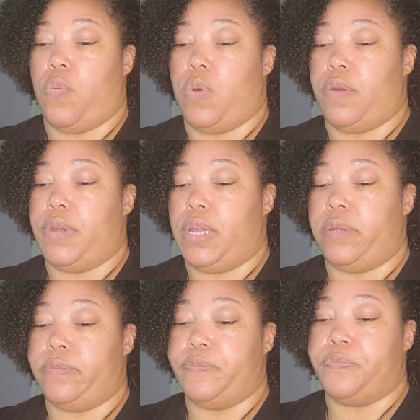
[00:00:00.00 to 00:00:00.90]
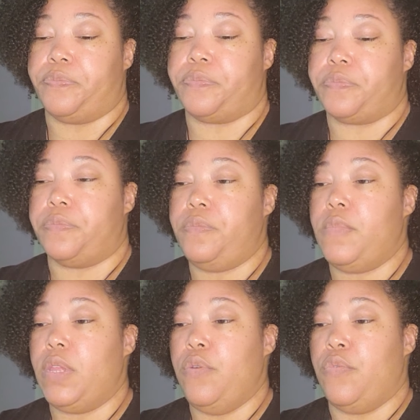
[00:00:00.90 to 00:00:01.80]
worry
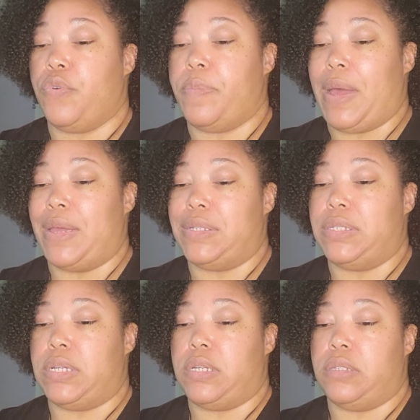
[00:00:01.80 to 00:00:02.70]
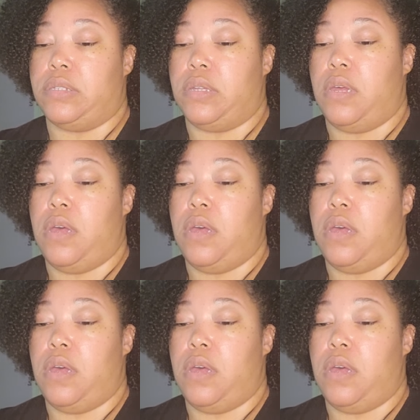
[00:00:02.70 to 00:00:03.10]
for Pisces.